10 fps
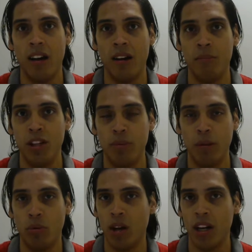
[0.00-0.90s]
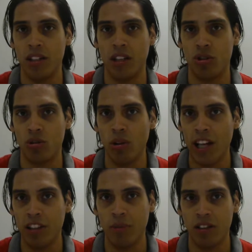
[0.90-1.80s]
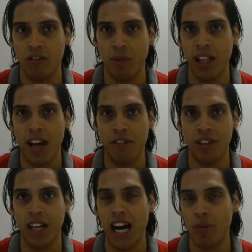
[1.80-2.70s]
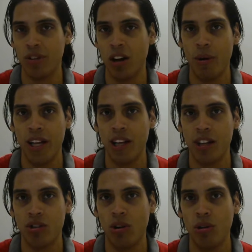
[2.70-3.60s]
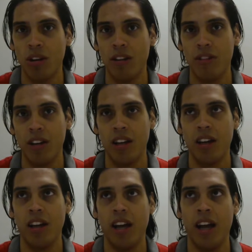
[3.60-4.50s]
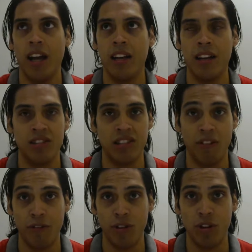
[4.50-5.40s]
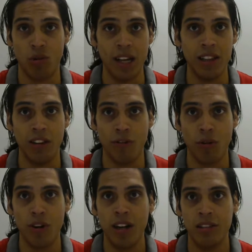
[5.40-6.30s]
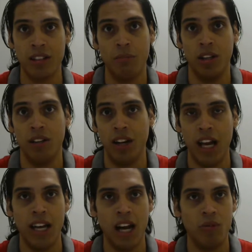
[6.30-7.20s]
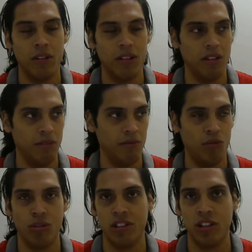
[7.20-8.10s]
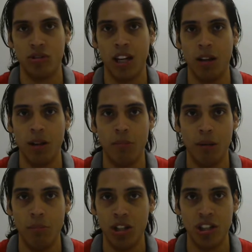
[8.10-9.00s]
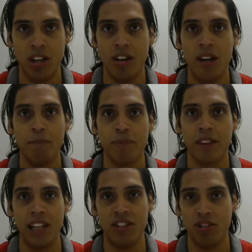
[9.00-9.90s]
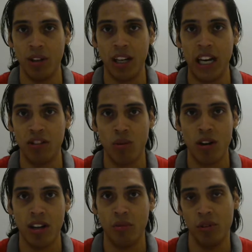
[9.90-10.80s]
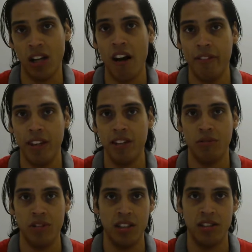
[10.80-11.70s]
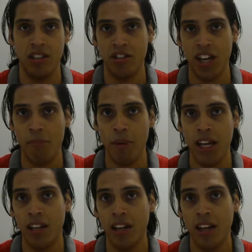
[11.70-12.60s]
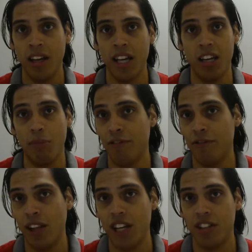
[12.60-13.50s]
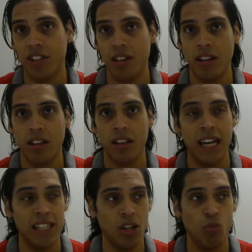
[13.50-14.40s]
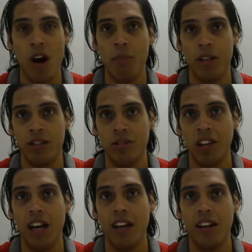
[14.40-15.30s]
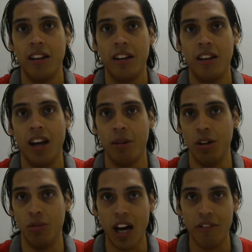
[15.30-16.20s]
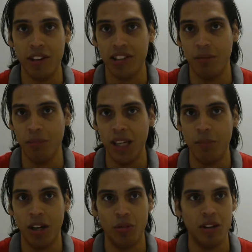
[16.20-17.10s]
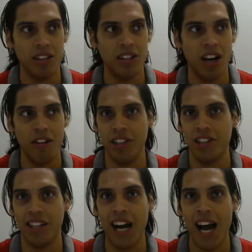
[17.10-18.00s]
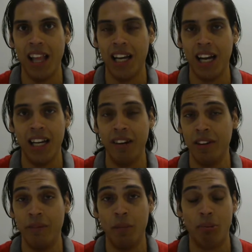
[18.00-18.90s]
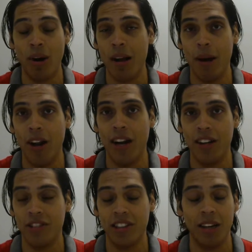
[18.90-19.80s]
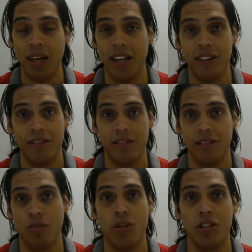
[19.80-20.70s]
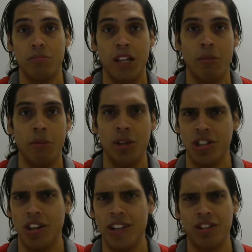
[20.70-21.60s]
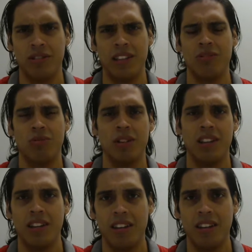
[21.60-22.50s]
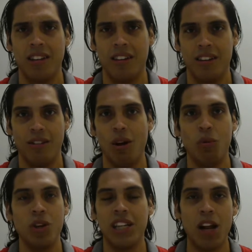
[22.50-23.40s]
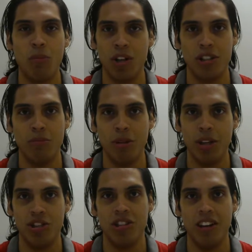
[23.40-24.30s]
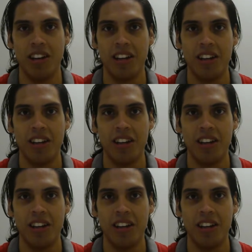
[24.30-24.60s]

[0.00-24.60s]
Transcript: These people wanted to control aspects of my life that God was already in control of, and I suffered greatly for it, because I believed, hey, God, of course, they're training me to be a missionary. That's doing God's work. It was obvious. It was a decision I made in my flesh. God didn't want me to do that. I mean, it was obvious to me, but it wasn't obvious to God. Like, I didn't even pray about it. I just like, man, of course, become a missionary. That's what. Why wouldn't God want you to be a missionary?